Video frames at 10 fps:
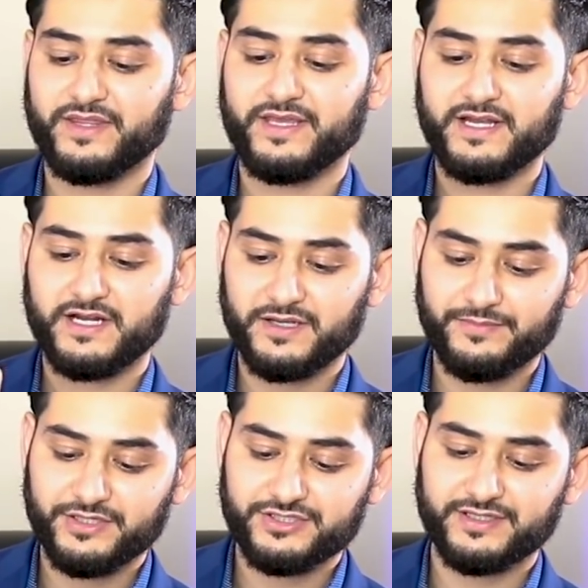They got
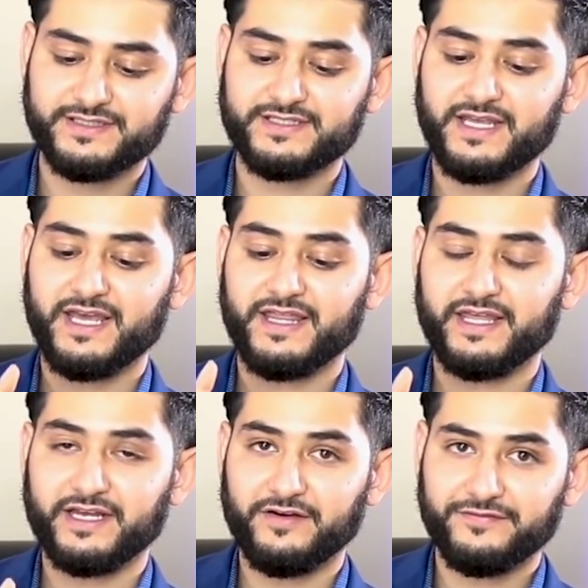commissions,
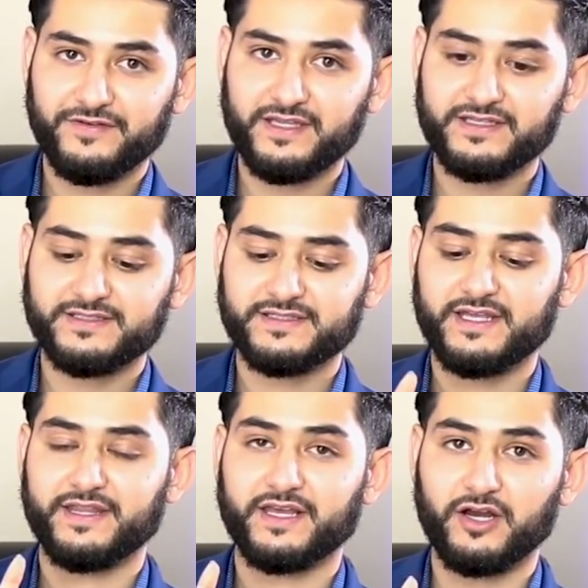they got fees,
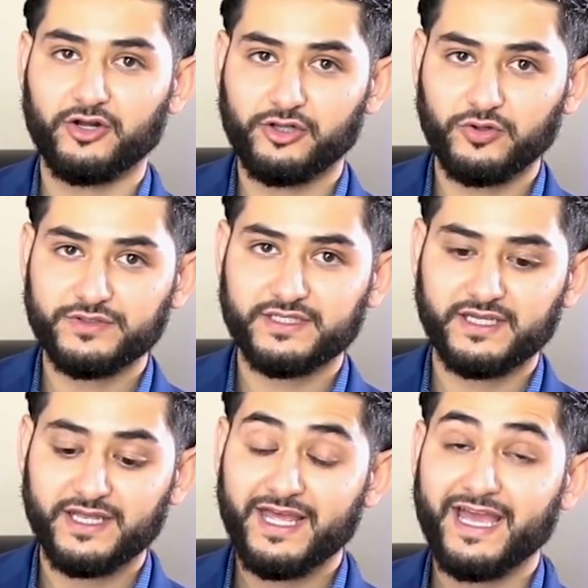they got closing,